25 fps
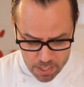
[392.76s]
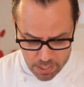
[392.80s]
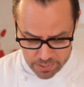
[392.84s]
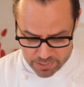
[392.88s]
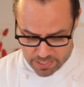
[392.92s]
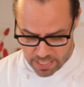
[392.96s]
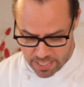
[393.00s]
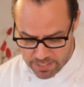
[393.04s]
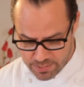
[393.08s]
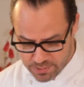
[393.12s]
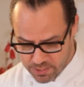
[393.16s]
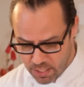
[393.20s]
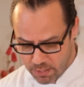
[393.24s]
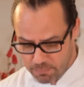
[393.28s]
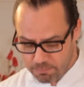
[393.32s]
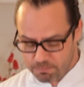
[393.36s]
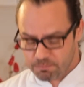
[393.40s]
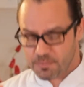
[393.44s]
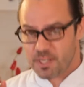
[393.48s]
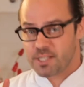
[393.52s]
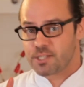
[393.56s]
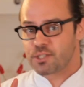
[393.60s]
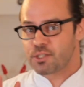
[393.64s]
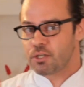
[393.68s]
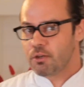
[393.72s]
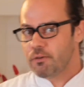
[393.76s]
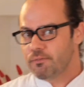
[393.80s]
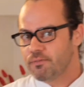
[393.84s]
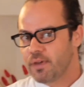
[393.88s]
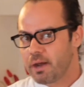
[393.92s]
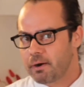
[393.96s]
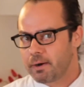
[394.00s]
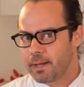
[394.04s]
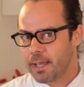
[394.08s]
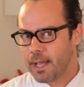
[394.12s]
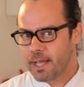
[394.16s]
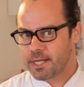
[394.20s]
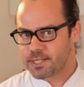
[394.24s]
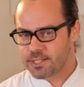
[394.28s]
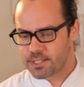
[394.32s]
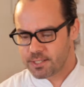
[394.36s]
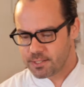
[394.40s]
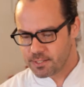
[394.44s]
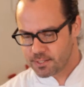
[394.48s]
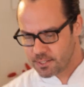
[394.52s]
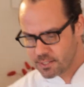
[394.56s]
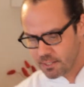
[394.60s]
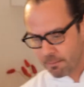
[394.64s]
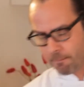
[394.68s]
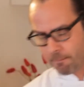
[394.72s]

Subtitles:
Okay, so there's two variations